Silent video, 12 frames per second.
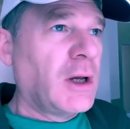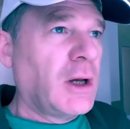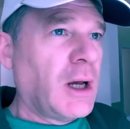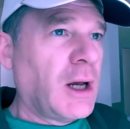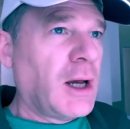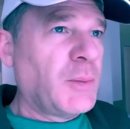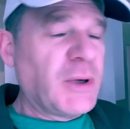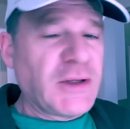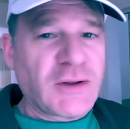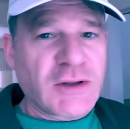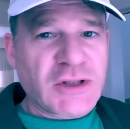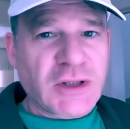
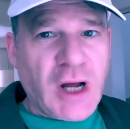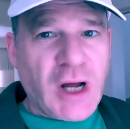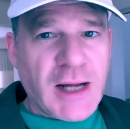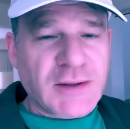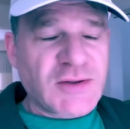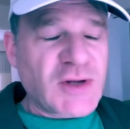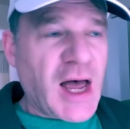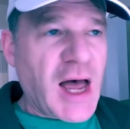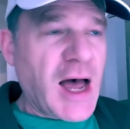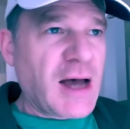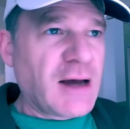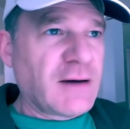But there's lots
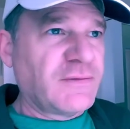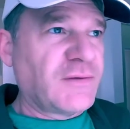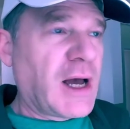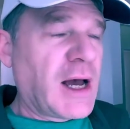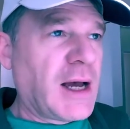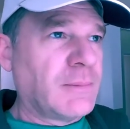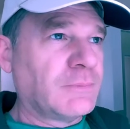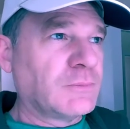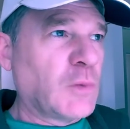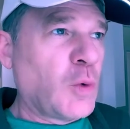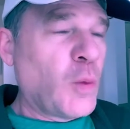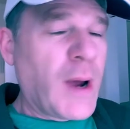of
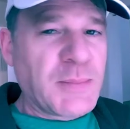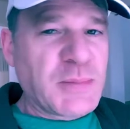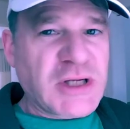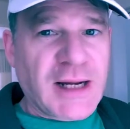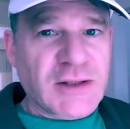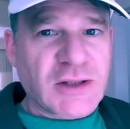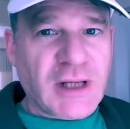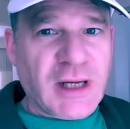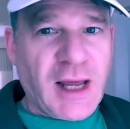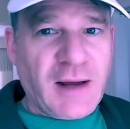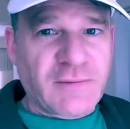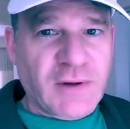websites that
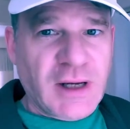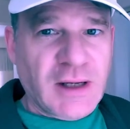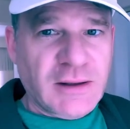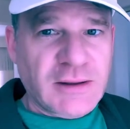have